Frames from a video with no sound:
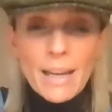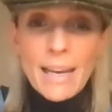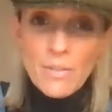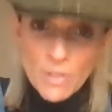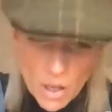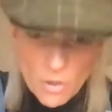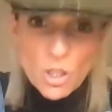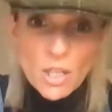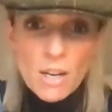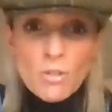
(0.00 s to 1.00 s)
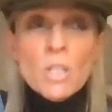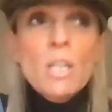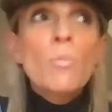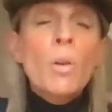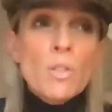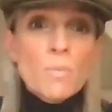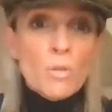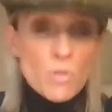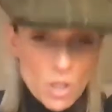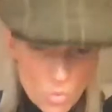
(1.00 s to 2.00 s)
Even though she knows she wants
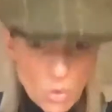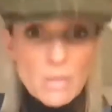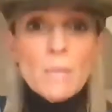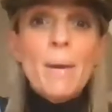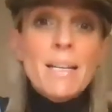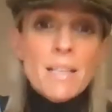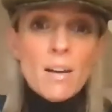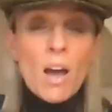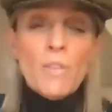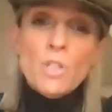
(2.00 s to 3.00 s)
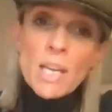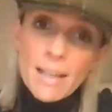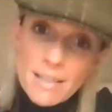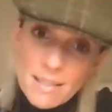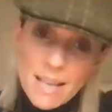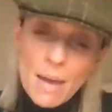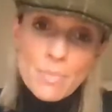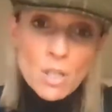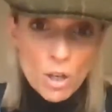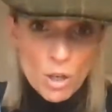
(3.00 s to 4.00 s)
more and she wants a better life, she
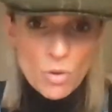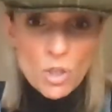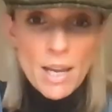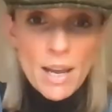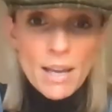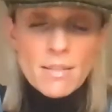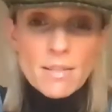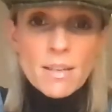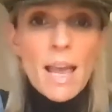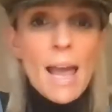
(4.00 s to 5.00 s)
accepts who she is,